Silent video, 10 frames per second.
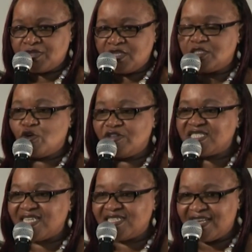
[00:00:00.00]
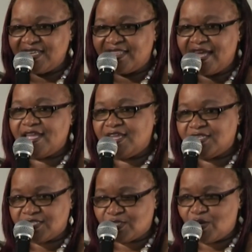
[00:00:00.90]
is constantly there,
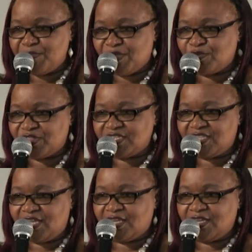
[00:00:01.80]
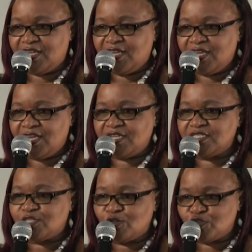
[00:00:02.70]
and it's rubbing on that thing, and
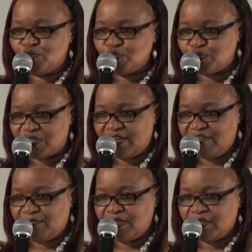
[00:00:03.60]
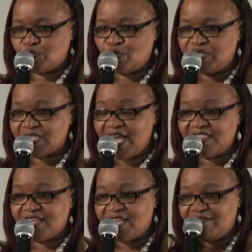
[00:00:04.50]
it's not going to relieve me. So it's
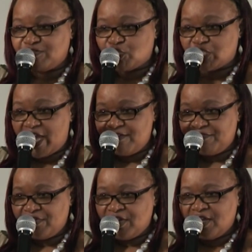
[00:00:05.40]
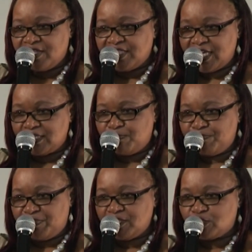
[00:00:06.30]
either they have to shave
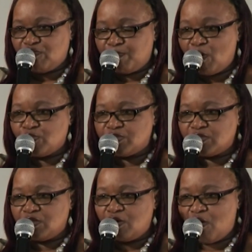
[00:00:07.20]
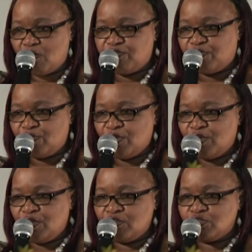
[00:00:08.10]
that piece of bone off
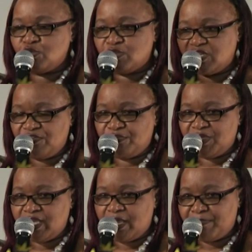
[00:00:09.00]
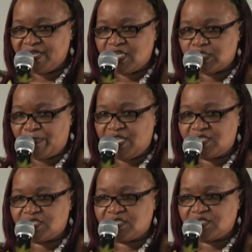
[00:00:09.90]
to give me a better
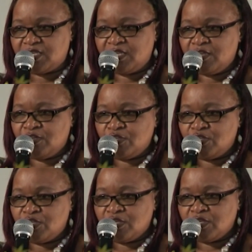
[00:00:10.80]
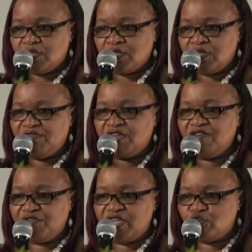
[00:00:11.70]
space, even
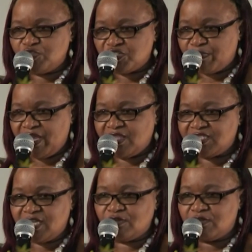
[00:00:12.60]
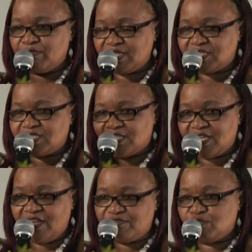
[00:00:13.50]
if they don't repair the tendon, but they have